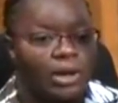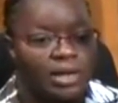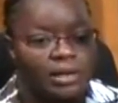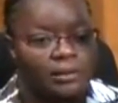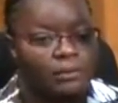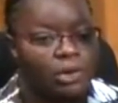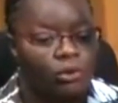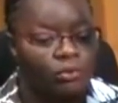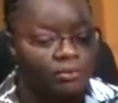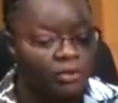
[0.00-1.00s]

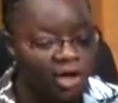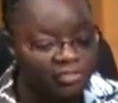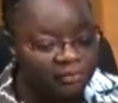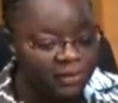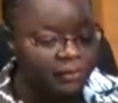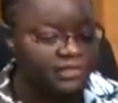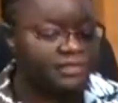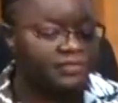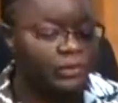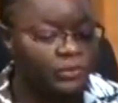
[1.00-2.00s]
how other members
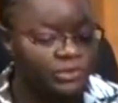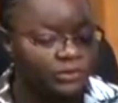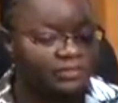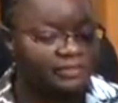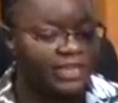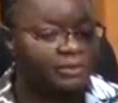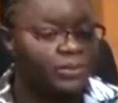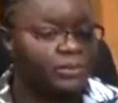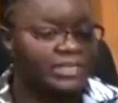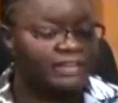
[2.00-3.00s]
of the household feel about